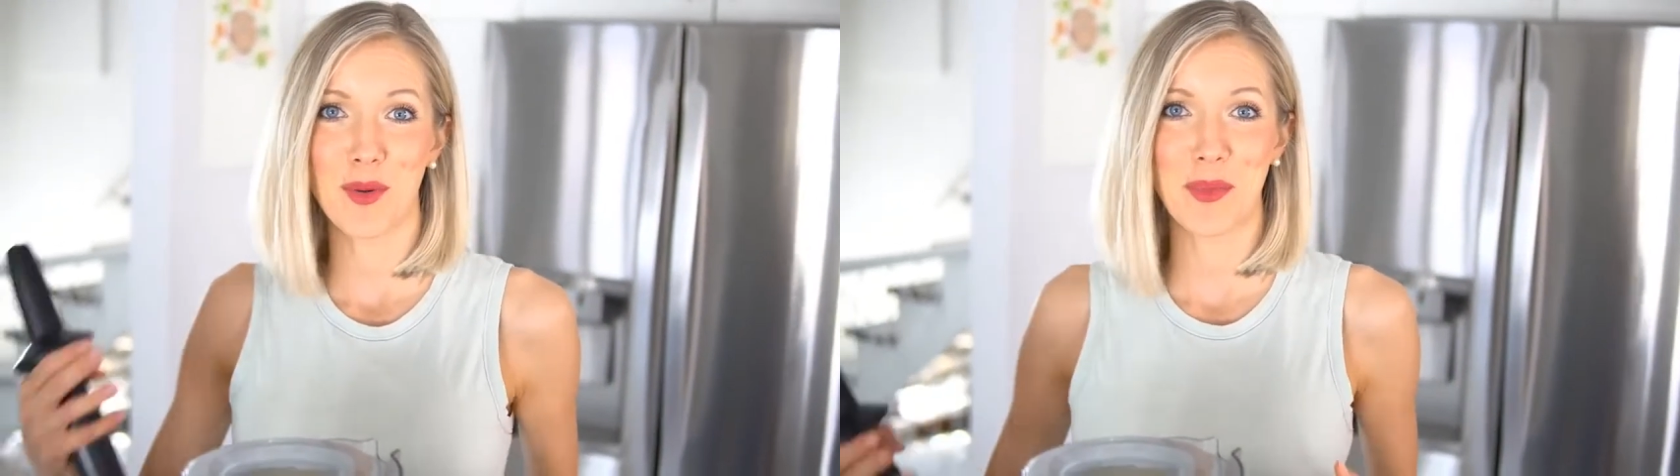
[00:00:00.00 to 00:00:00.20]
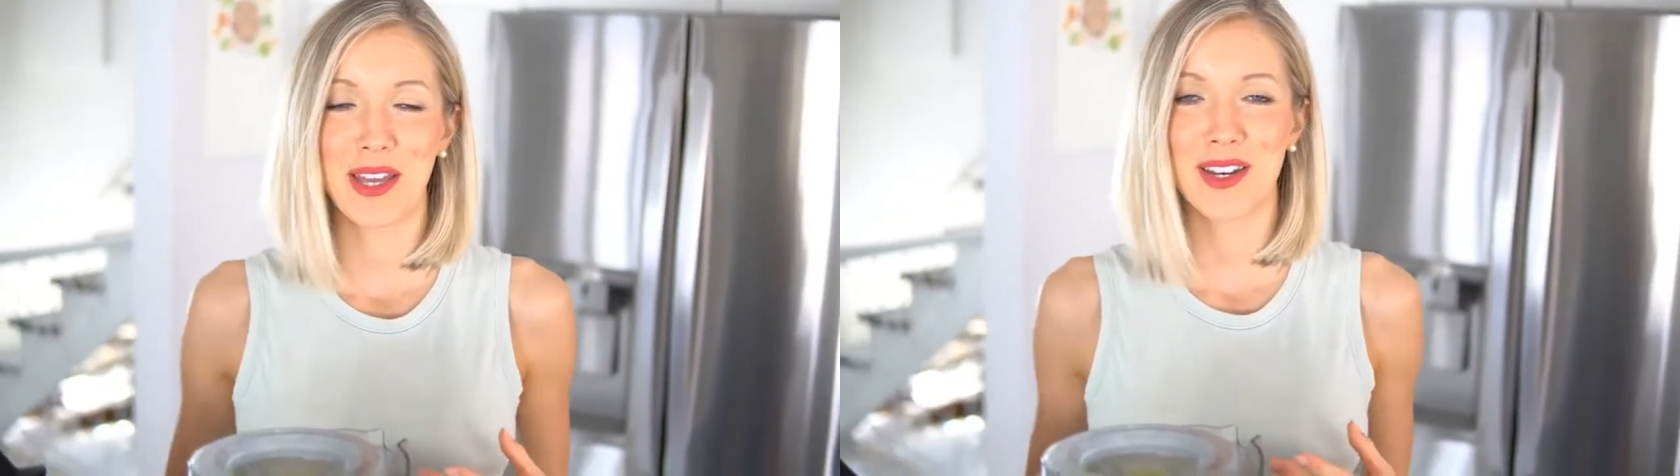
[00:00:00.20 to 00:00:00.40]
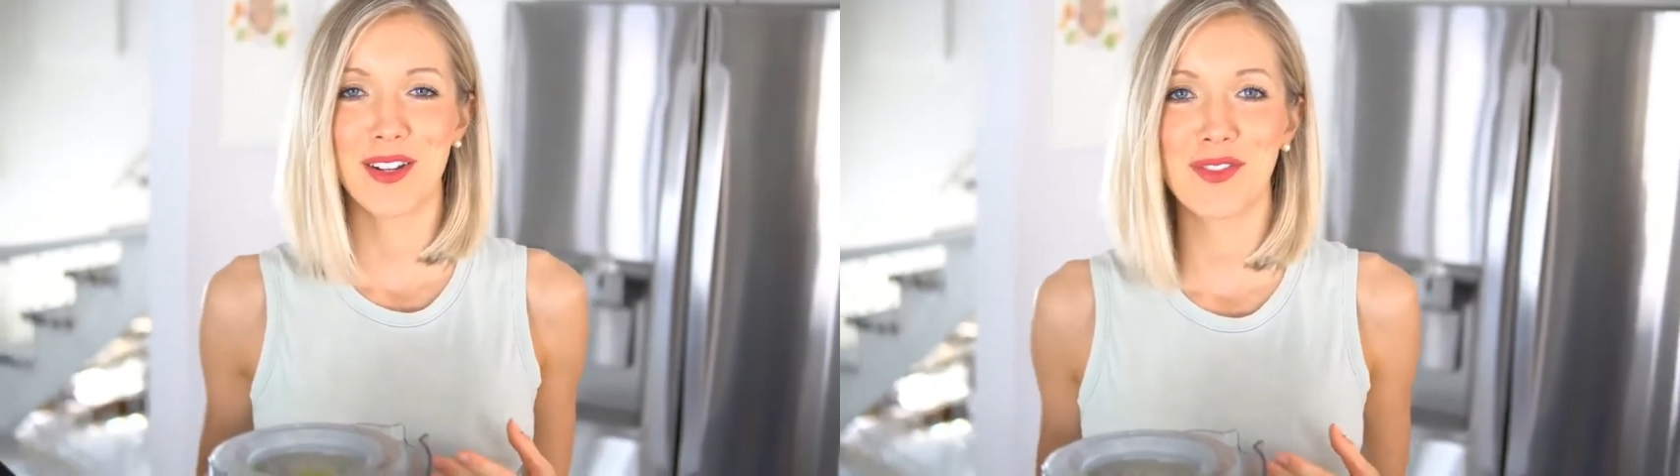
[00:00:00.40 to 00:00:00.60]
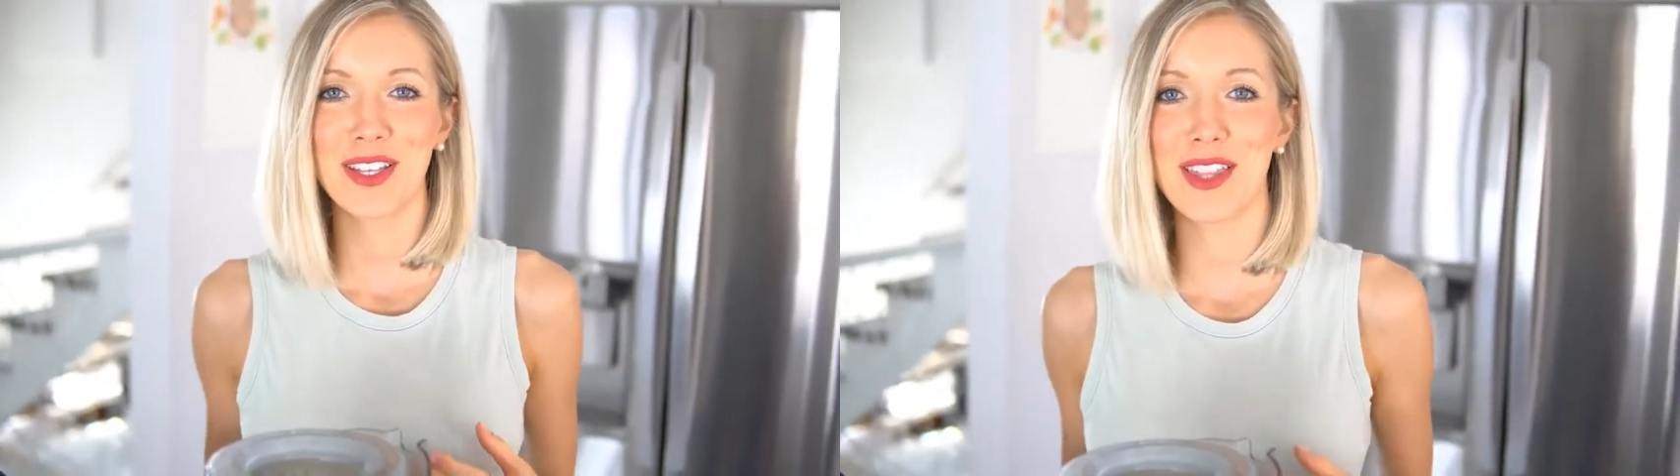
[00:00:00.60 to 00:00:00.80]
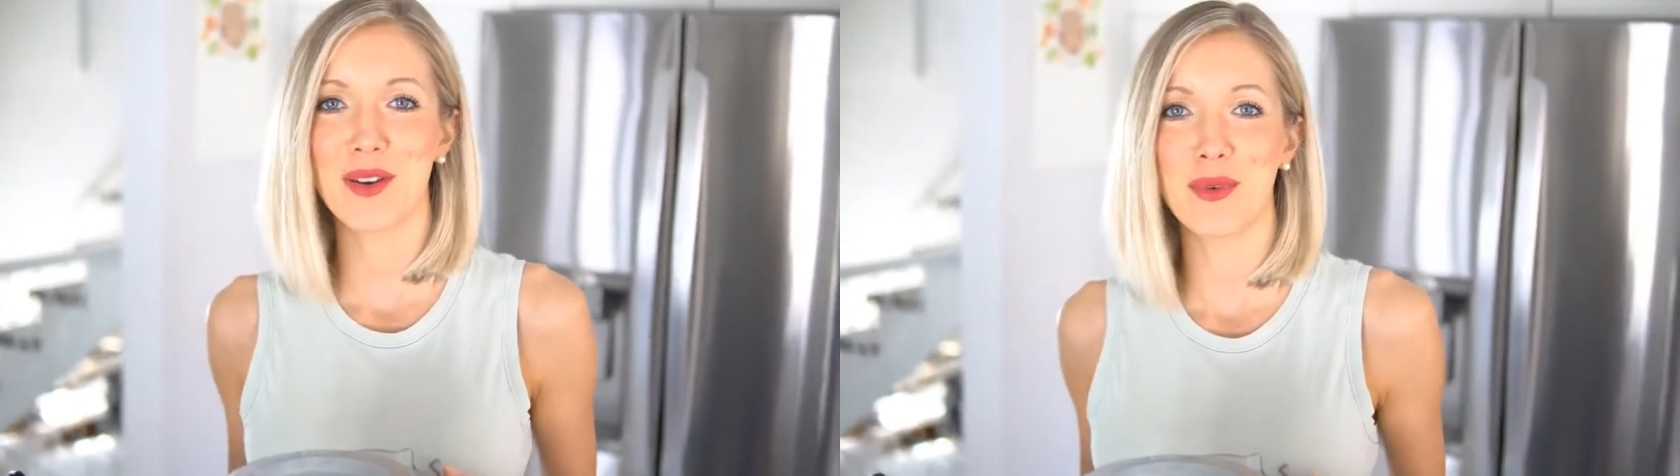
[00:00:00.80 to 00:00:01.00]

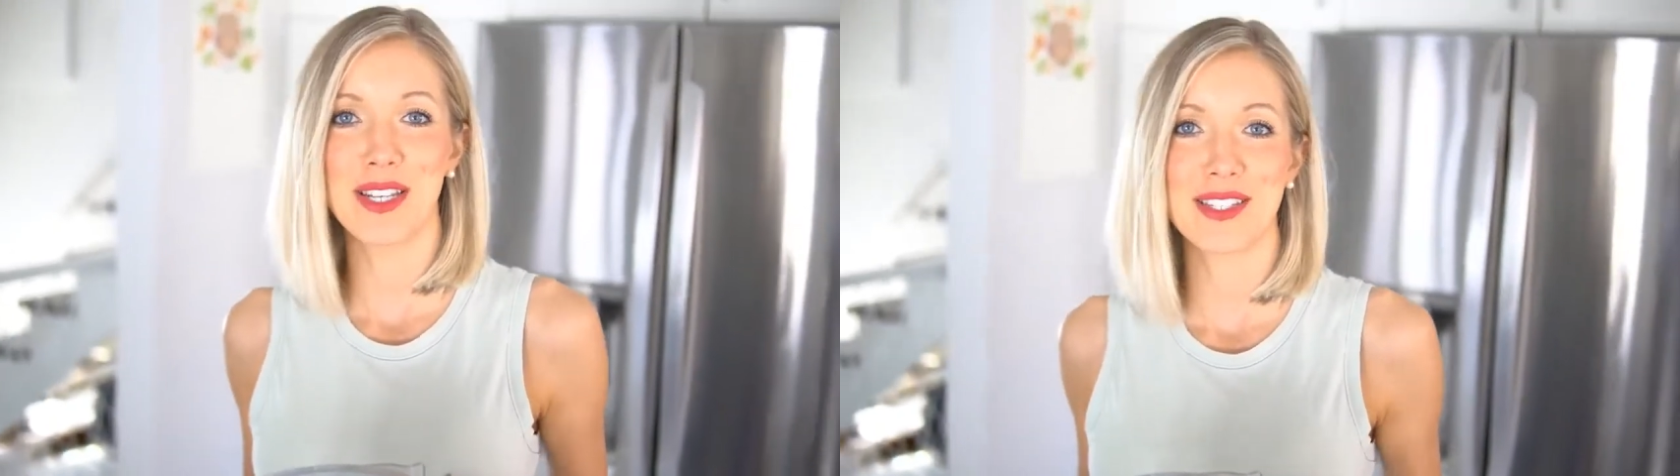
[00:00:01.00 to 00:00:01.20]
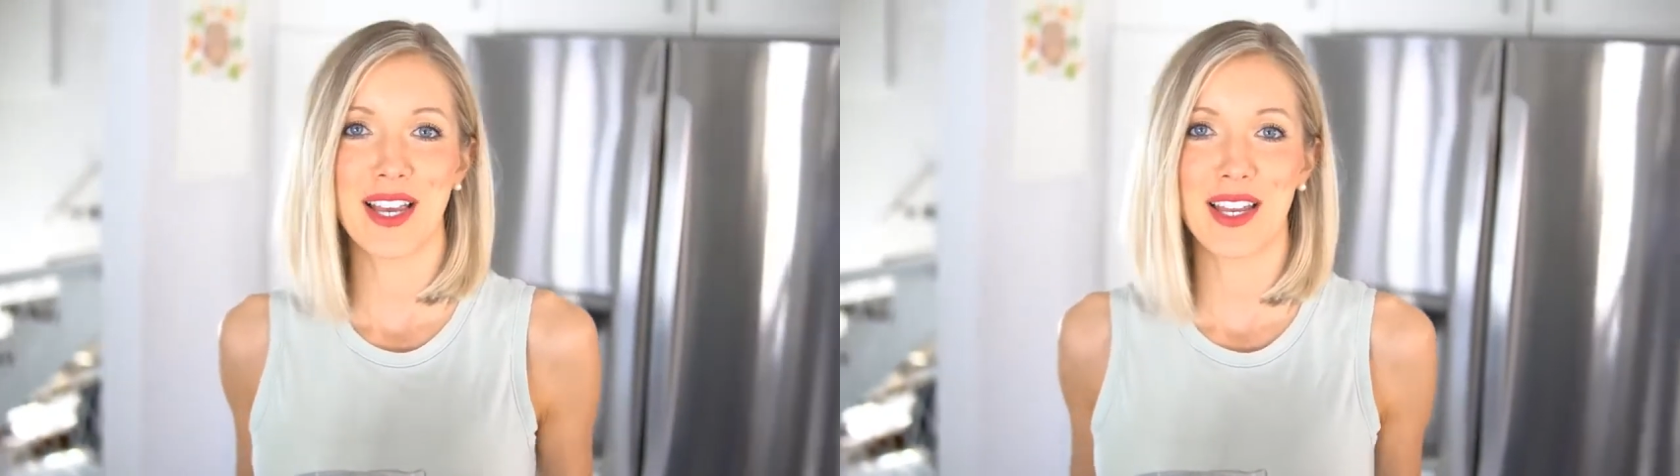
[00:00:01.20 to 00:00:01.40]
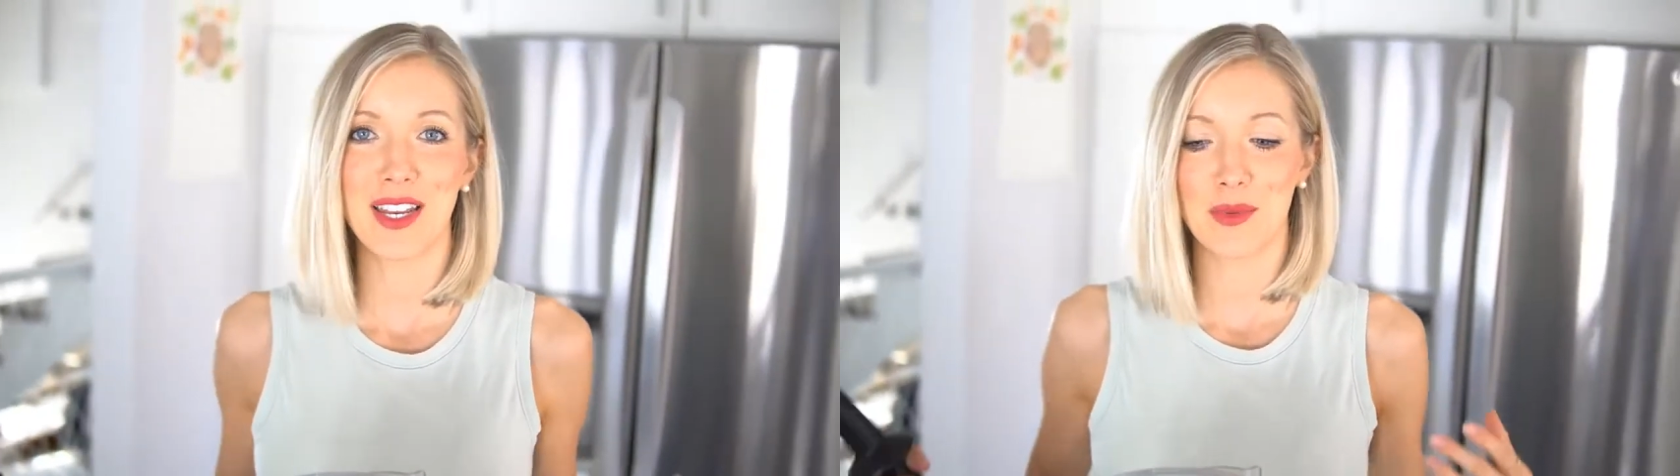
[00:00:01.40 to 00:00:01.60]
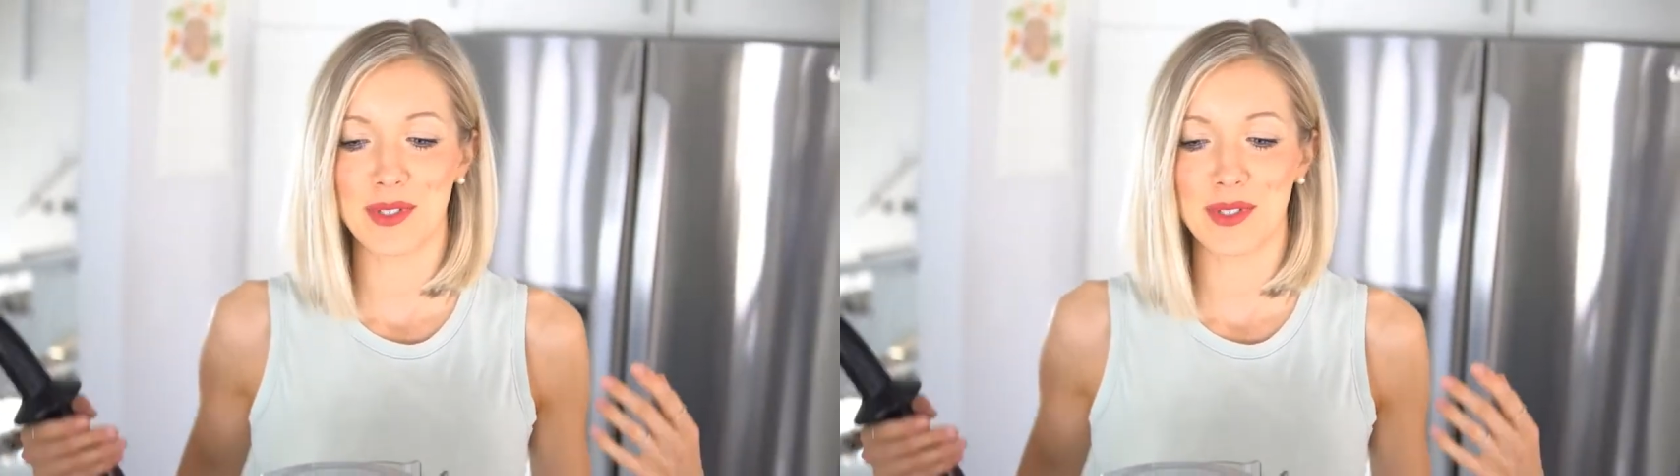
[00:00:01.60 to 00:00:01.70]
repetitively that we decided